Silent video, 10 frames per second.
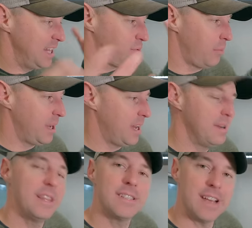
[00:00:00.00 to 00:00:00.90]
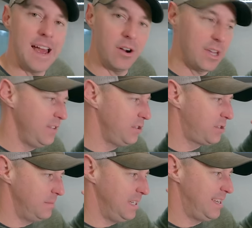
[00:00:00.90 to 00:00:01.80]
That's where we come to this guy. I'll give you
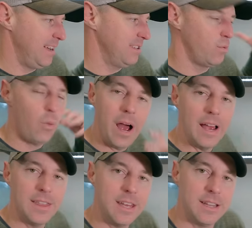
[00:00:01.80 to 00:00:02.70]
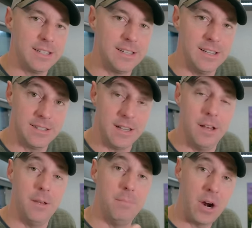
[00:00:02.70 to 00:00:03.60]
some details of why I think this is
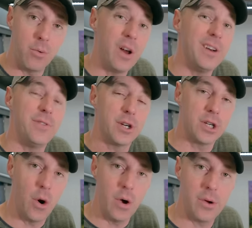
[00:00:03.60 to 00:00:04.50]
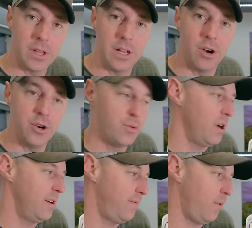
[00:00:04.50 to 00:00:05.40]
the better one if you're going with a large
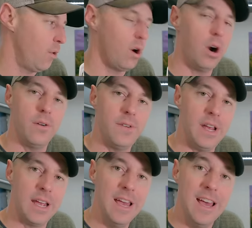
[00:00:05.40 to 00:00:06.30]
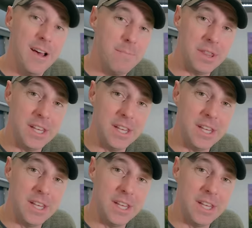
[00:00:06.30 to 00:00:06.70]
one for RVing. But